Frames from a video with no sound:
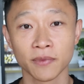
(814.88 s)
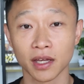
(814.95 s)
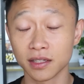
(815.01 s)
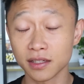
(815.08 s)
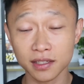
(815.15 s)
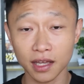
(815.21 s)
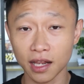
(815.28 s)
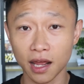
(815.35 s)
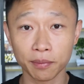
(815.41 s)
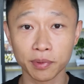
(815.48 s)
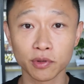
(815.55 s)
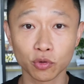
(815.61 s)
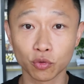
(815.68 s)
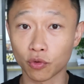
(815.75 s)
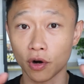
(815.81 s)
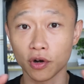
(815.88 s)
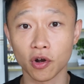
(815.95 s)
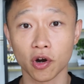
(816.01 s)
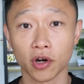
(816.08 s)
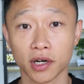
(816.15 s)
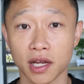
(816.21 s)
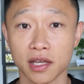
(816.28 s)
And this can happen throughout
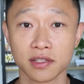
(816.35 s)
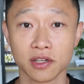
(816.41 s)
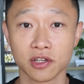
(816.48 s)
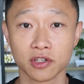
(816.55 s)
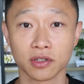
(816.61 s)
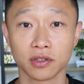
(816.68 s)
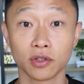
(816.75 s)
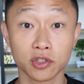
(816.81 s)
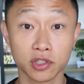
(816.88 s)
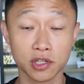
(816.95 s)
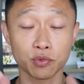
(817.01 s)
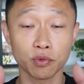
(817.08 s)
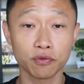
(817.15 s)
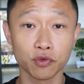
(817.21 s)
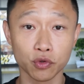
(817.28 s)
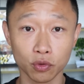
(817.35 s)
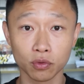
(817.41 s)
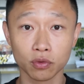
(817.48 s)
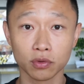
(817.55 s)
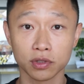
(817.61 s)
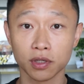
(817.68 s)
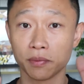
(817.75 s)
your organization, not just with
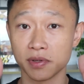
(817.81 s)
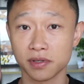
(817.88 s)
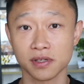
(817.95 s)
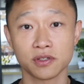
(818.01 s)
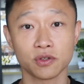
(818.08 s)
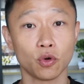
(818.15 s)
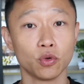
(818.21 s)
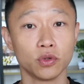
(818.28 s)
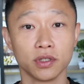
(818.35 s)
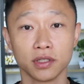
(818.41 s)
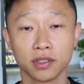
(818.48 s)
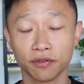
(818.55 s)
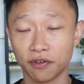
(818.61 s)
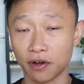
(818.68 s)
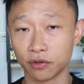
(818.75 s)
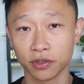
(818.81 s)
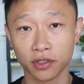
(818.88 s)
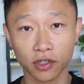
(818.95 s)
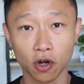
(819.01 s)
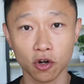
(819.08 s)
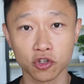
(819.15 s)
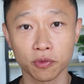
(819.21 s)
you, the business owner, the
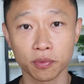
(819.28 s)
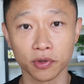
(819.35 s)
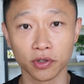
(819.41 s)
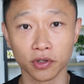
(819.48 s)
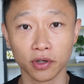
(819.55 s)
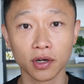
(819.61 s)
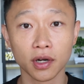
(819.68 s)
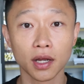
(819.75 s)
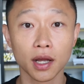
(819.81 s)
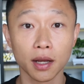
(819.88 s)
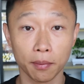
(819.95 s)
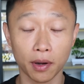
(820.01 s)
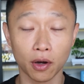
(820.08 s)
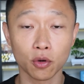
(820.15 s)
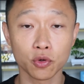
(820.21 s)
founder, the entrepreneur, but